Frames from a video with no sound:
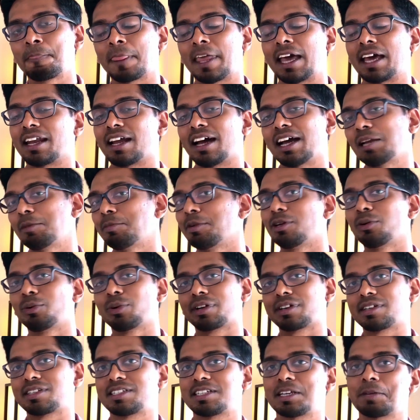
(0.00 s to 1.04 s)
and I'll be
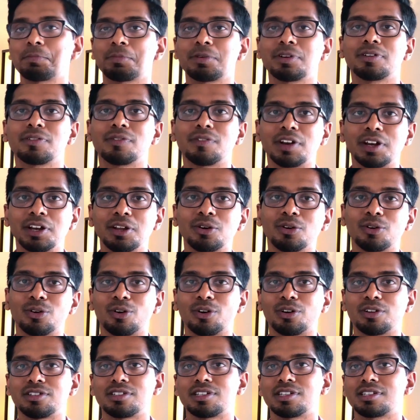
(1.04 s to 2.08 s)
doing a separate video
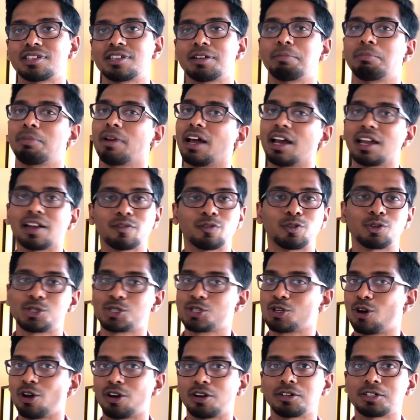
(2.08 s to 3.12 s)
on just applying for
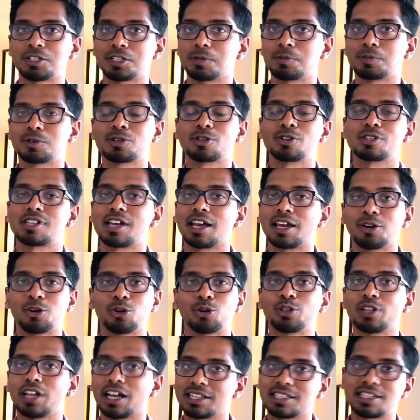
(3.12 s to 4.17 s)
scholarships because I
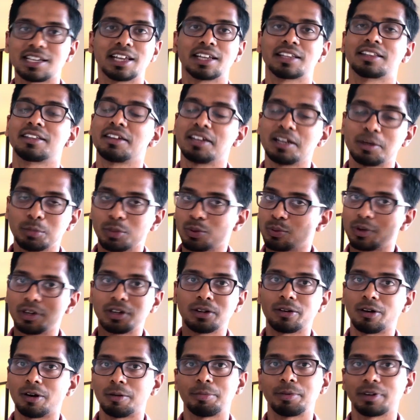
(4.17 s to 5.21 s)
know that's like the number one
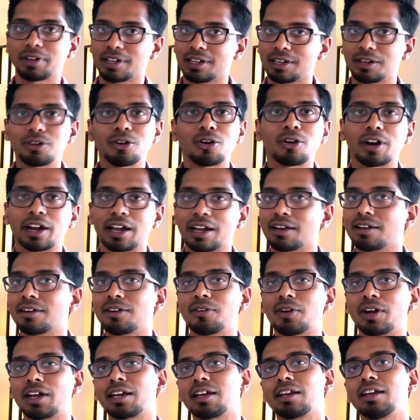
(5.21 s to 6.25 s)
topic in your head,
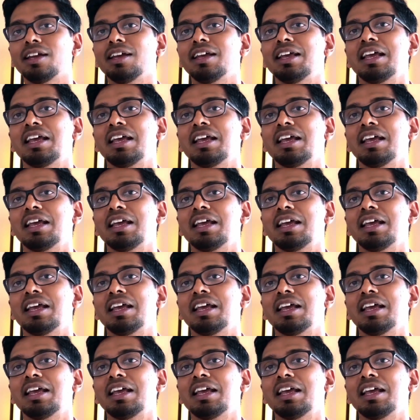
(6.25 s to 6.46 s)
right?